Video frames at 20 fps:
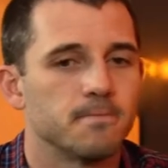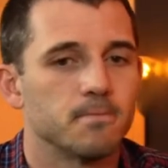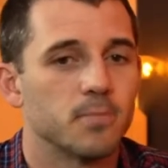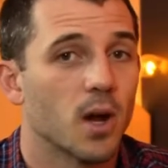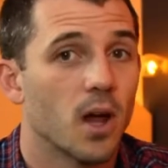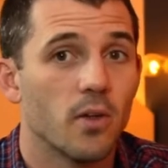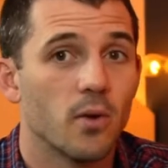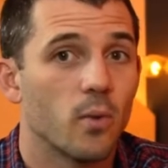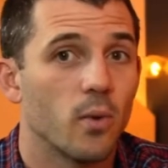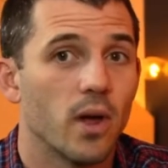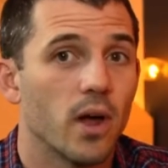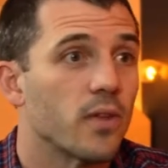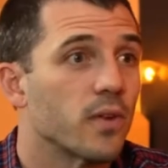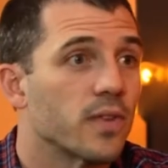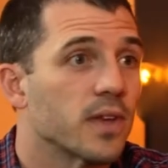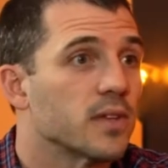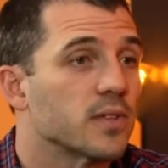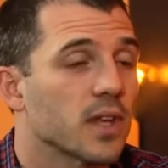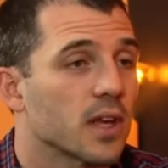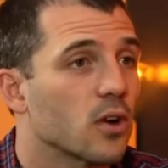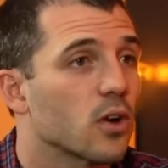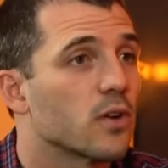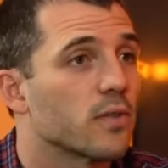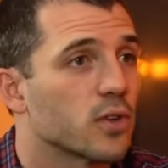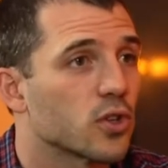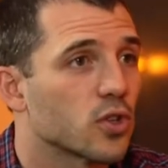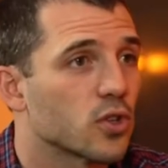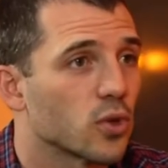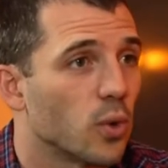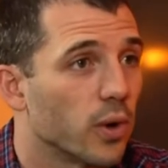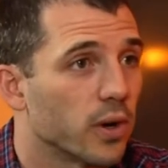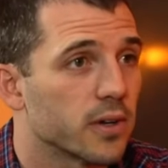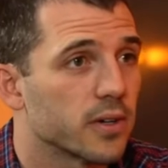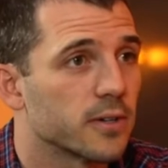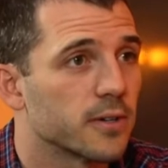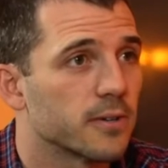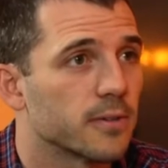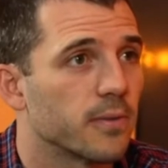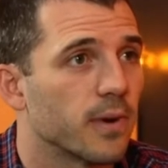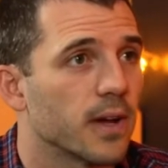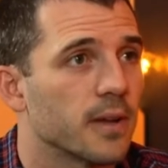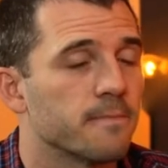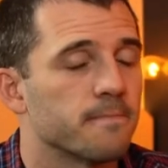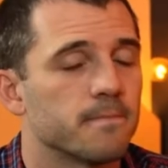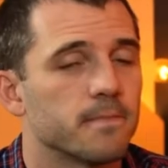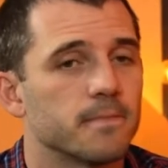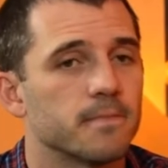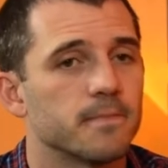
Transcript: But other things, that curve is short, right?